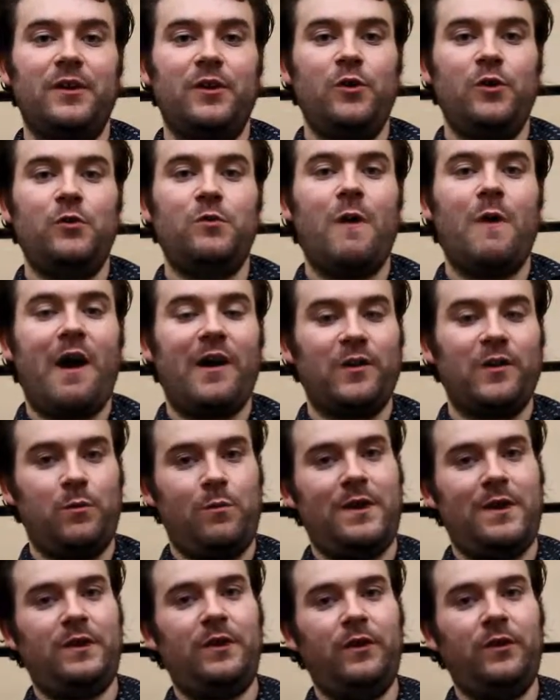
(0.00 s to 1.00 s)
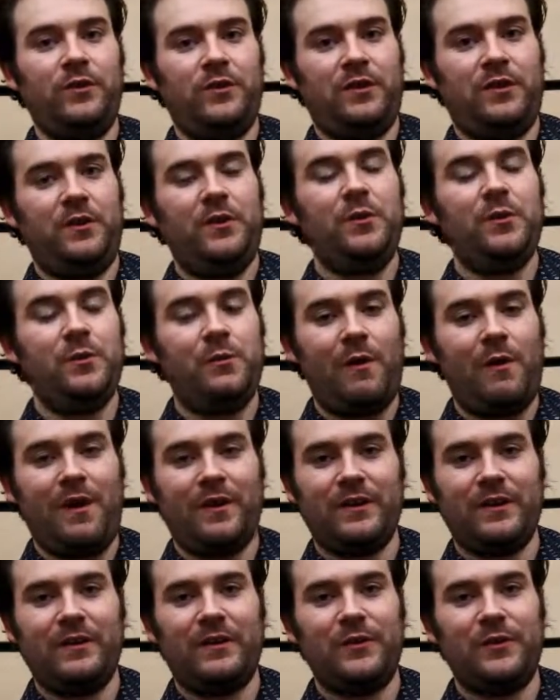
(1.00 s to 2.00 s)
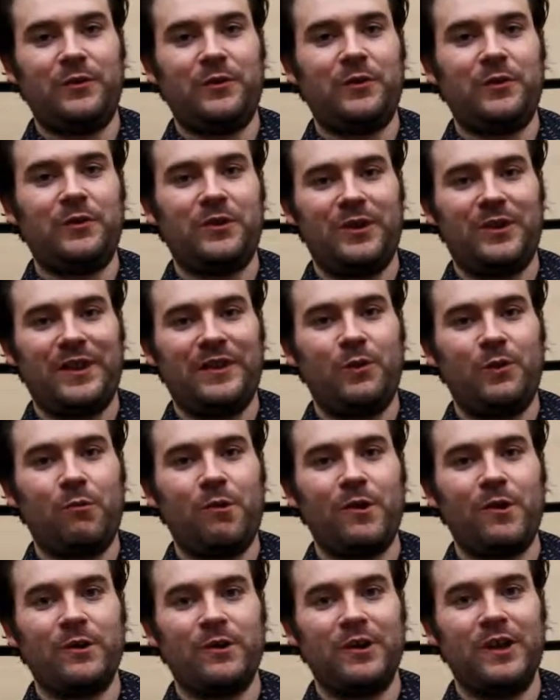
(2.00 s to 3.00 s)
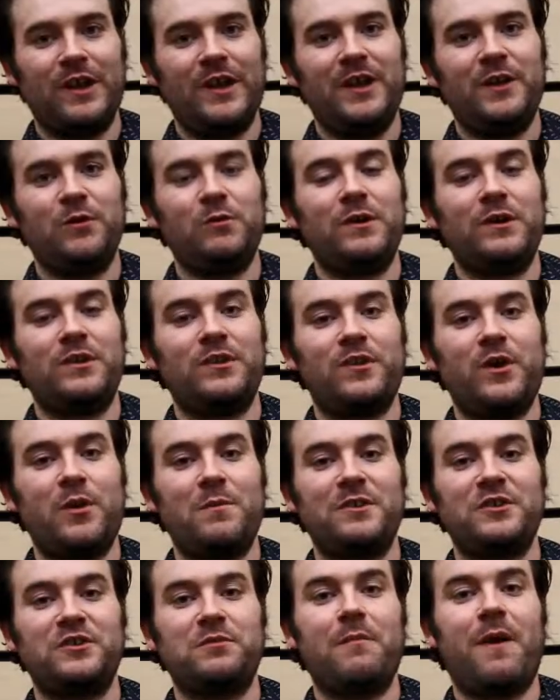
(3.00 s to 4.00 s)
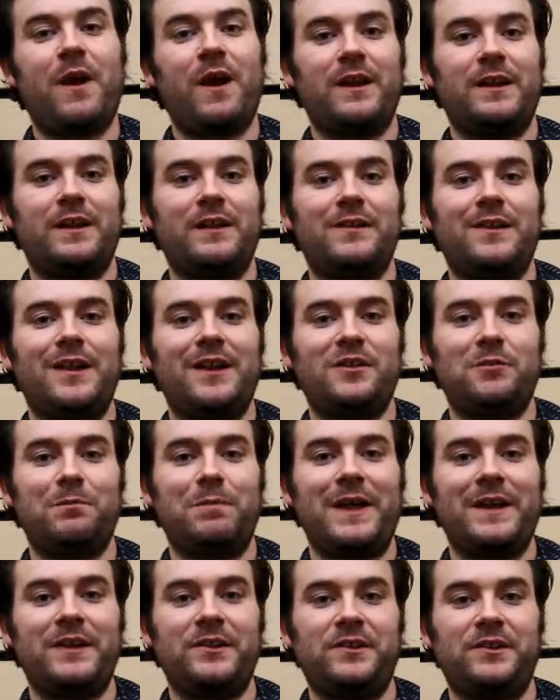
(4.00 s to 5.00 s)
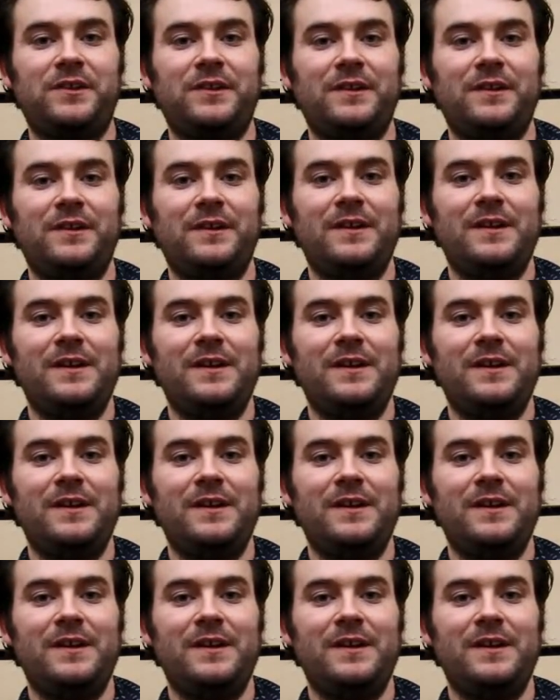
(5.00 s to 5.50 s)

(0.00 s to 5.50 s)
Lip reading: Who are the winners? Who are the losers in a world in which so much marketing takes place?